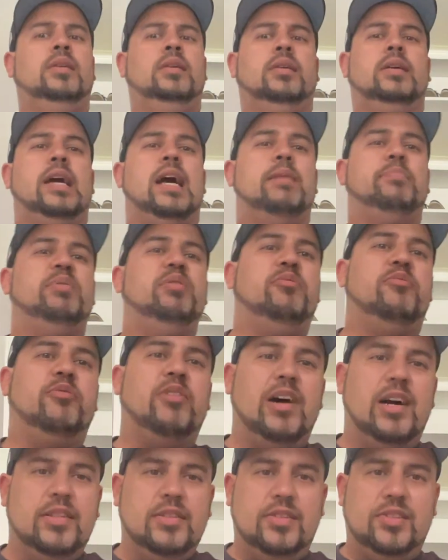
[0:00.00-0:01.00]
Happy
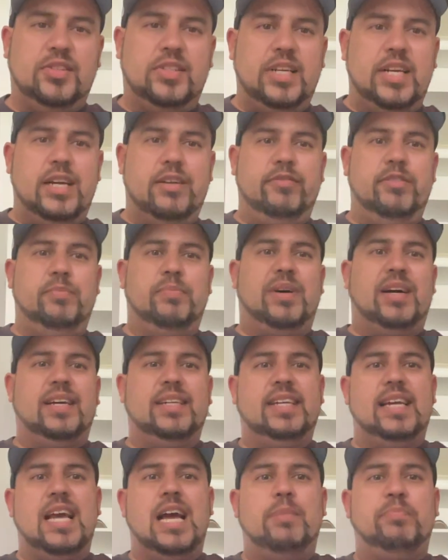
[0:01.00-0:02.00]
Father's Day,
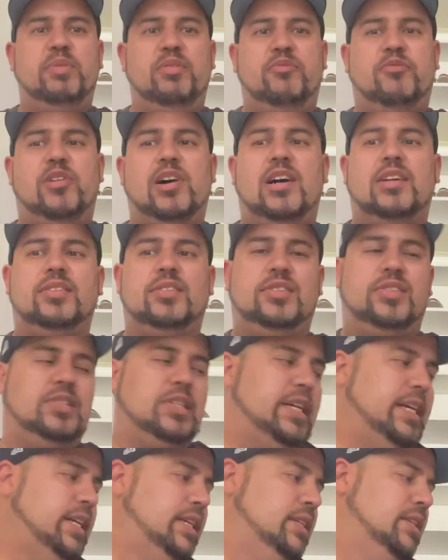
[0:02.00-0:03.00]
everybody. Happy Father's
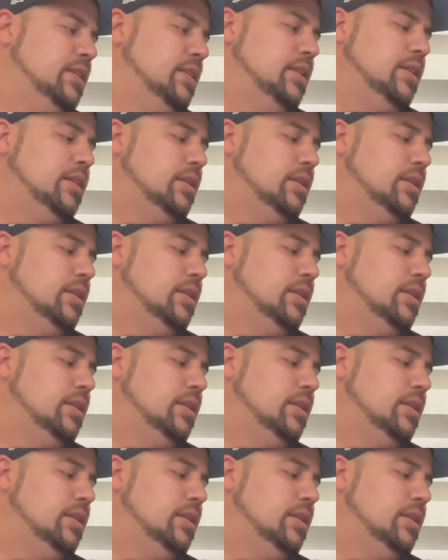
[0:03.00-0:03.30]
Day.